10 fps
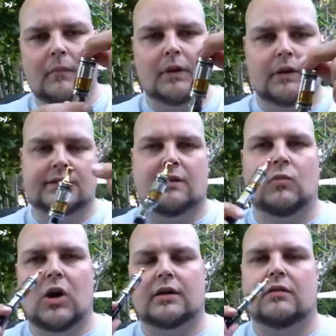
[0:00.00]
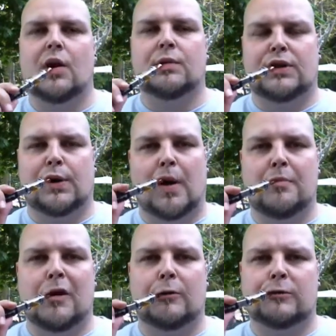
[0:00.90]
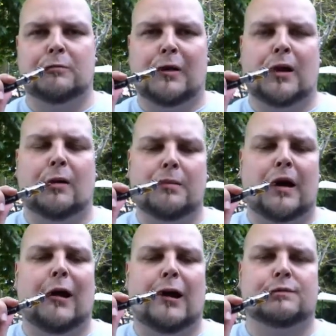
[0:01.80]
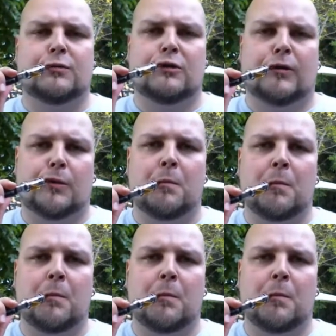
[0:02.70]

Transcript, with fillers: because I'm walking around with it in my mouth and my, my hand's moving.